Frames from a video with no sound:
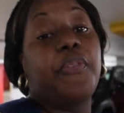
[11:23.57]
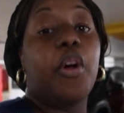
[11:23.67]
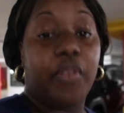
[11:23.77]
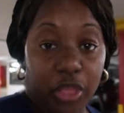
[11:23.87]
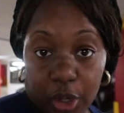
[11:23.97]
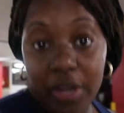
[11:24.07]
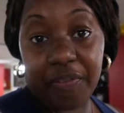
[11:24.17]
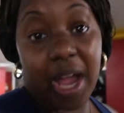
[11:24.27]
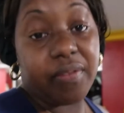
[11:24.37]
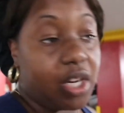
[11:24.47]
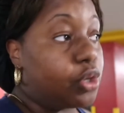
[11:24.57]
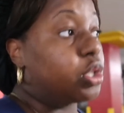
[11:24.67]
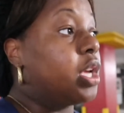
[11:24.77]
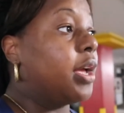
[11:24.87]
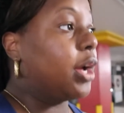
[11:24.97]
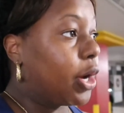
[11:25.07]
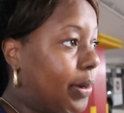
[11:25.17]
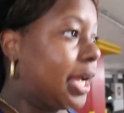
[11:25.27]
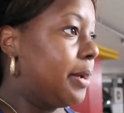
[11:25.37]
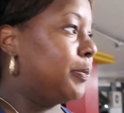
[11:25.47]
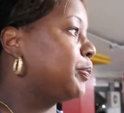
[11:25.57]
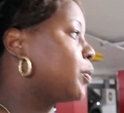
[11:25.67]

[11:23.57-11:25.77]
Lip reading: for over 35 years, okay?